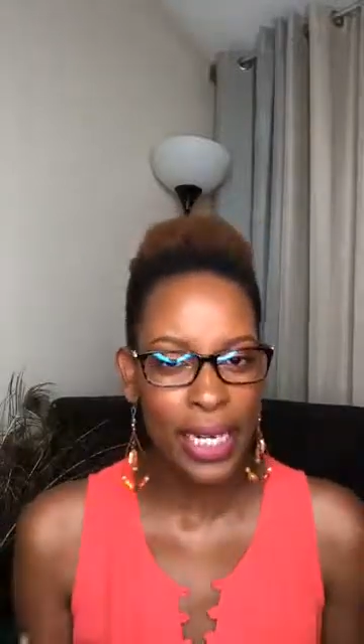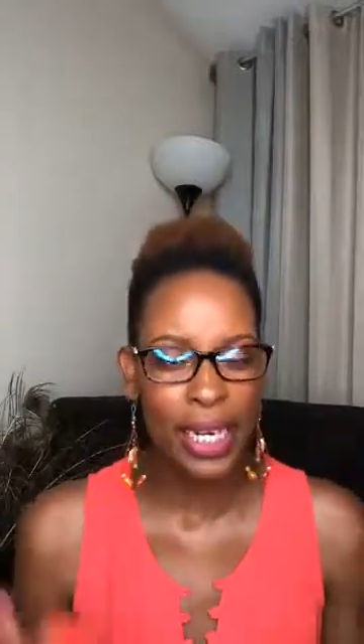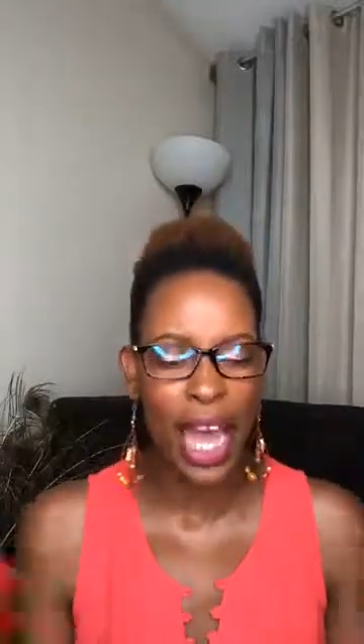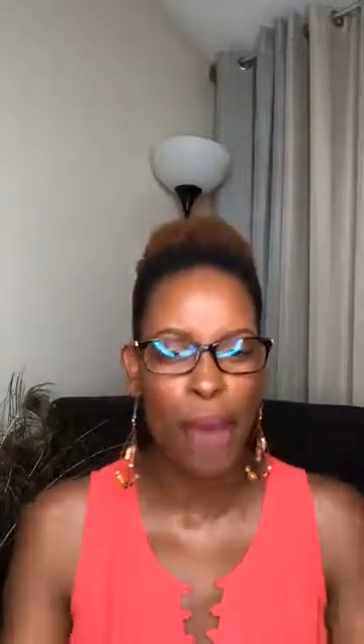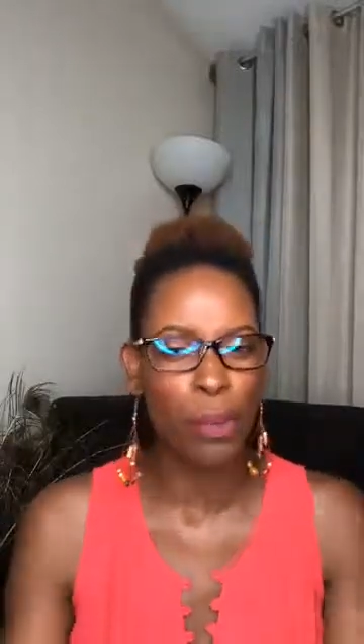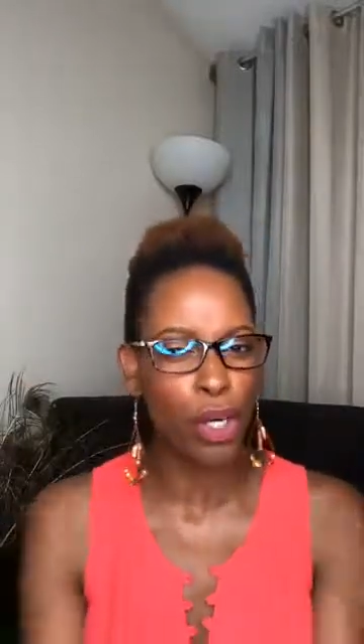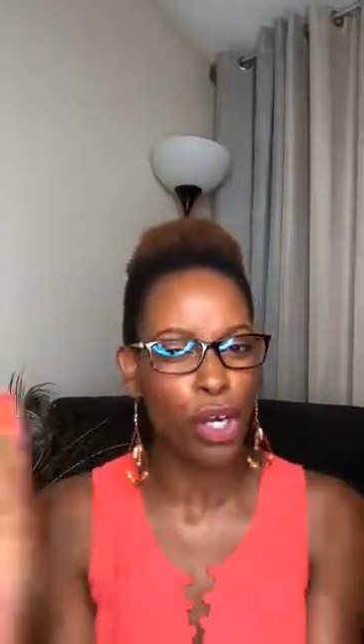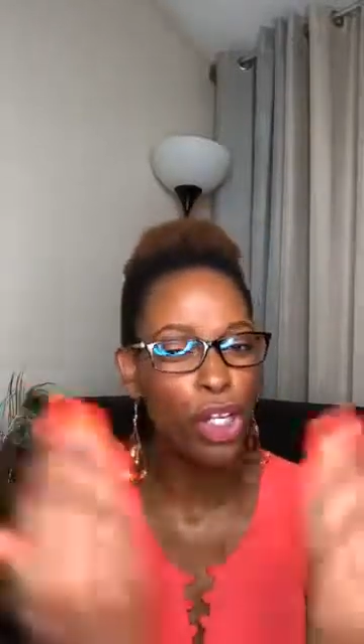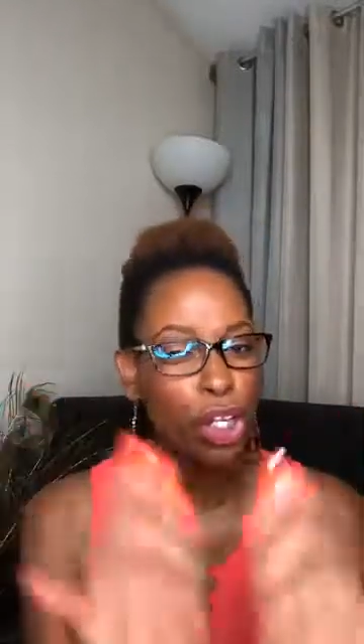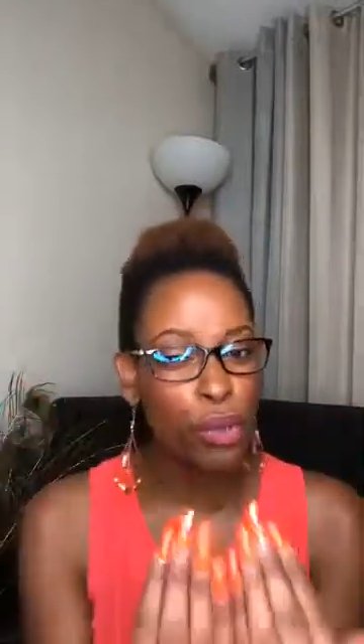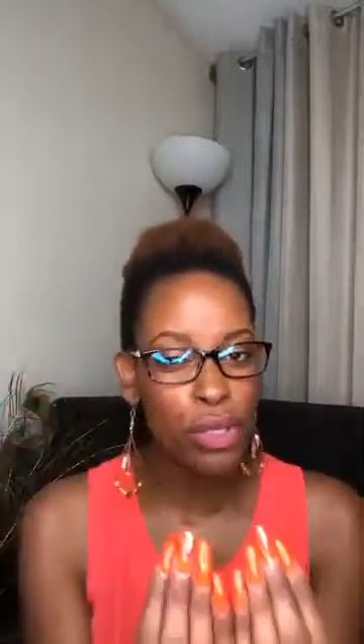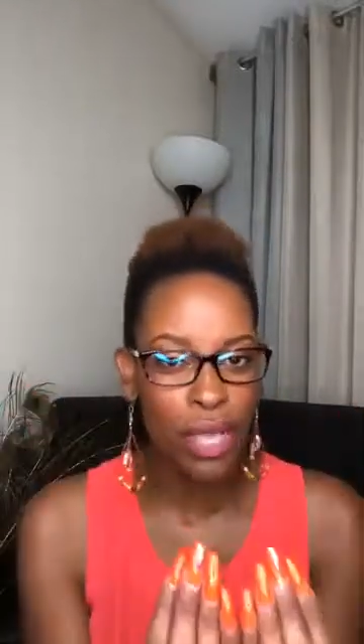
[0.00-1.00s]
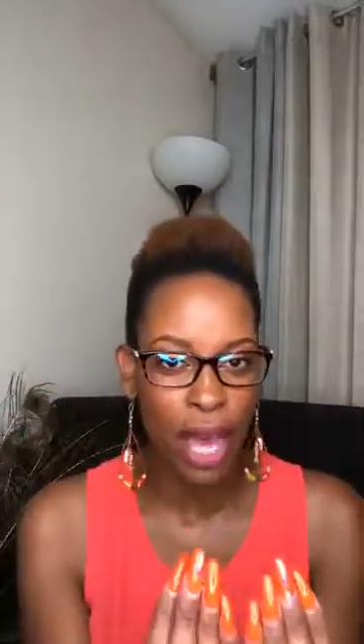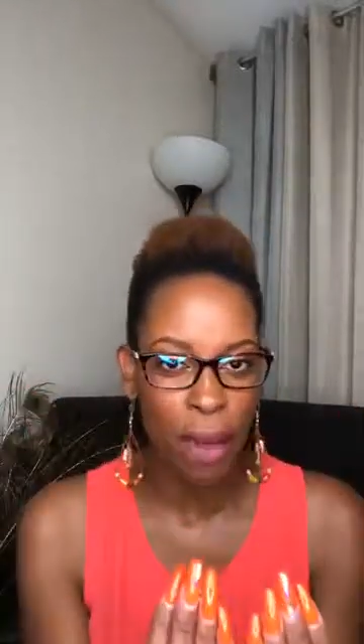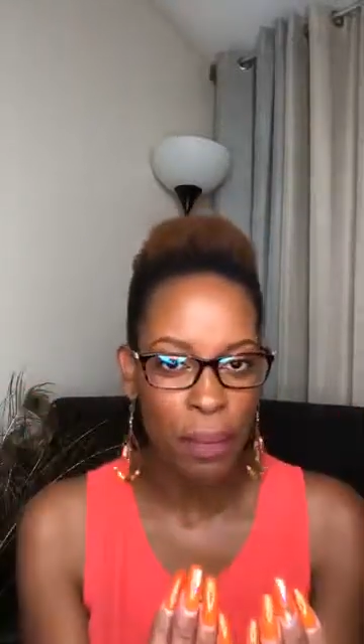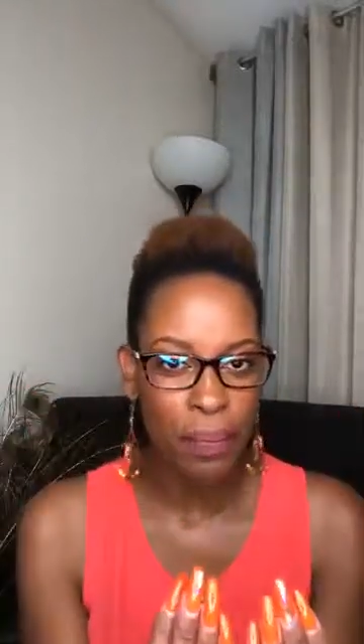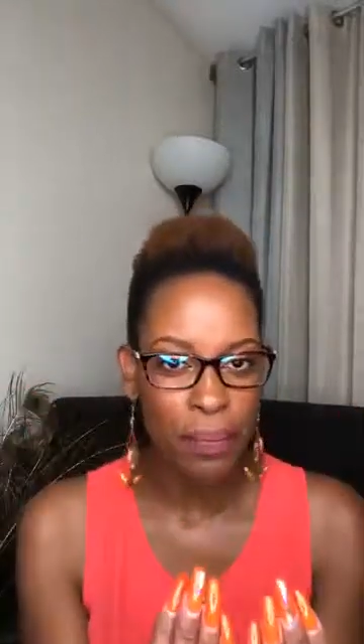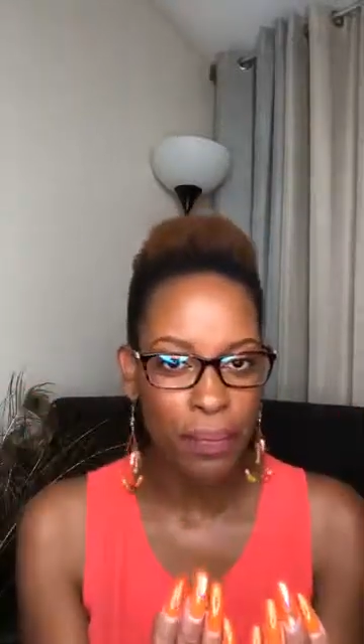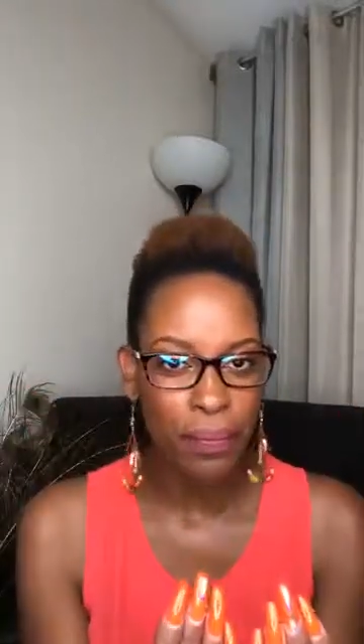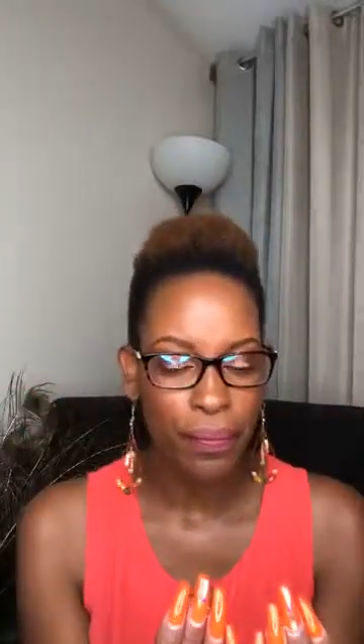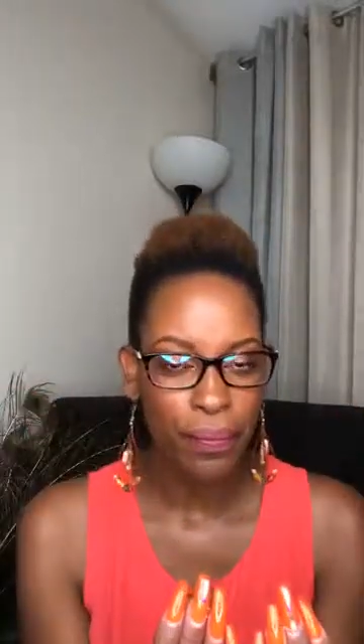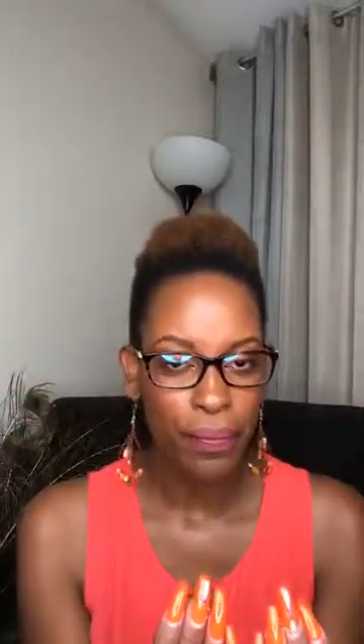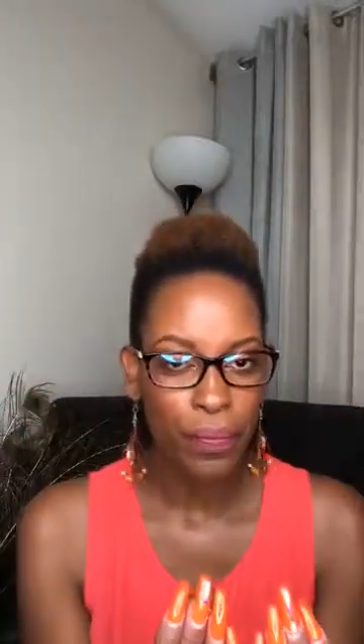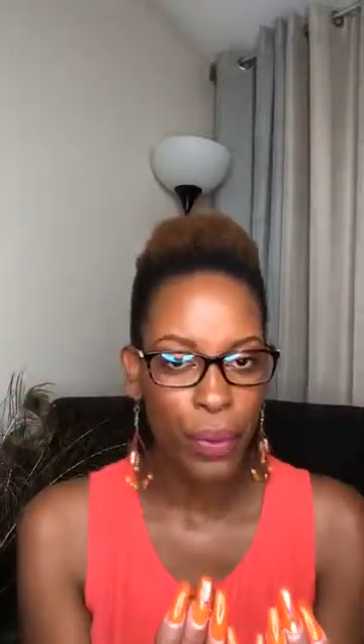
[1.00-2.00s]
And I would close up,
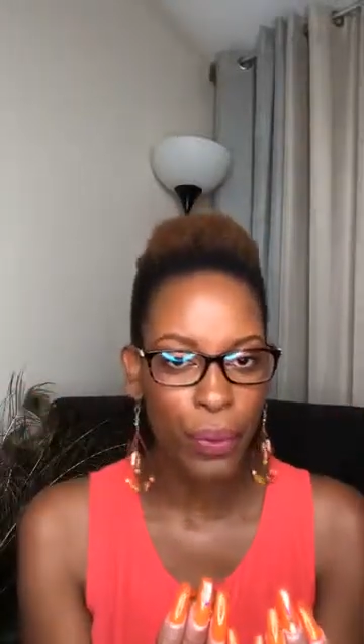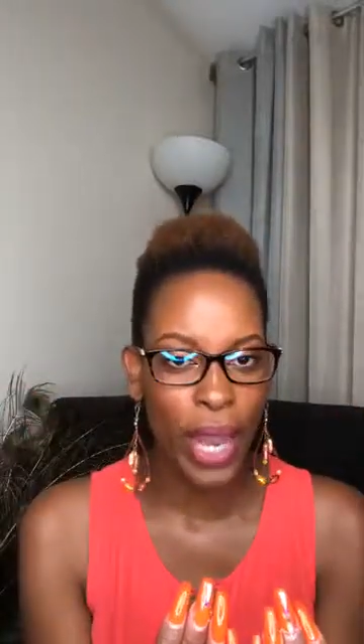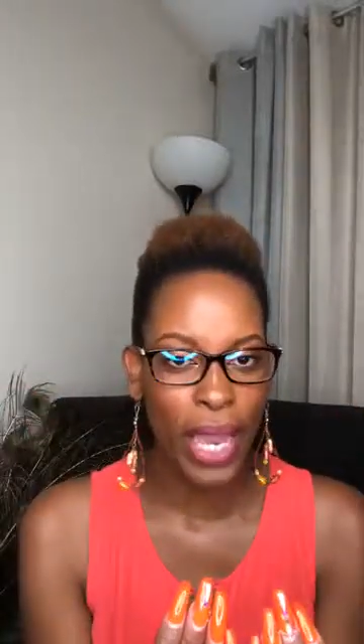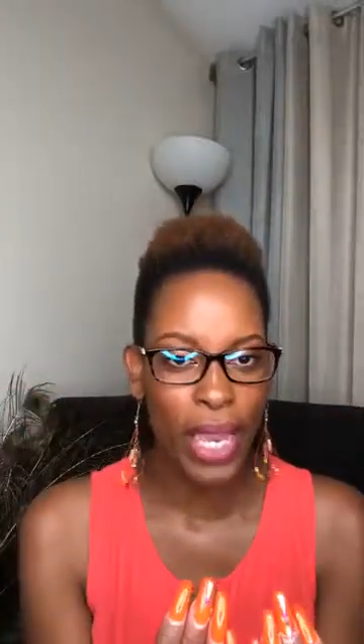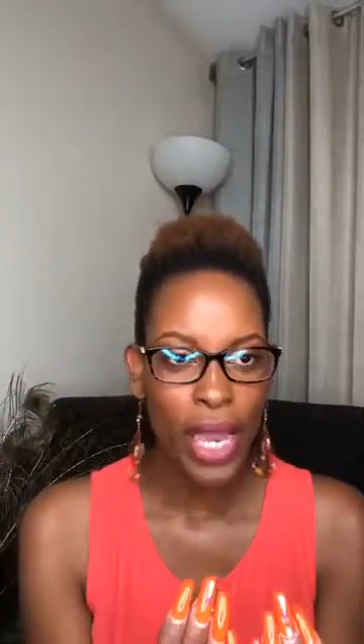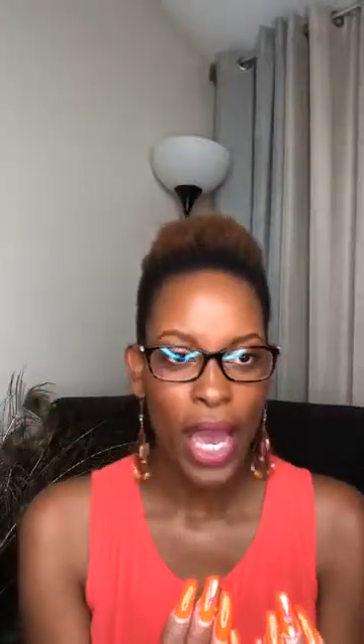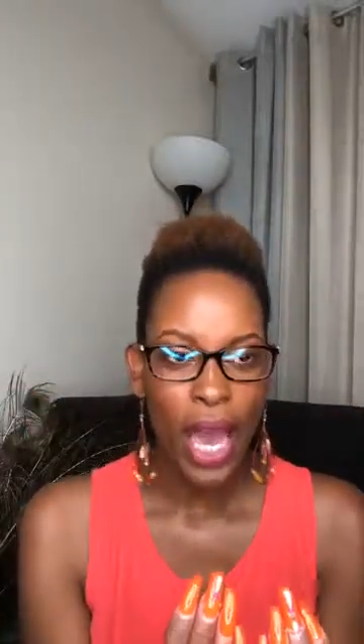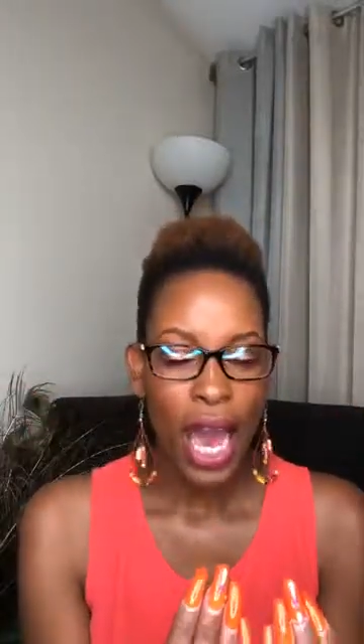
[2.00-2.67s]
right?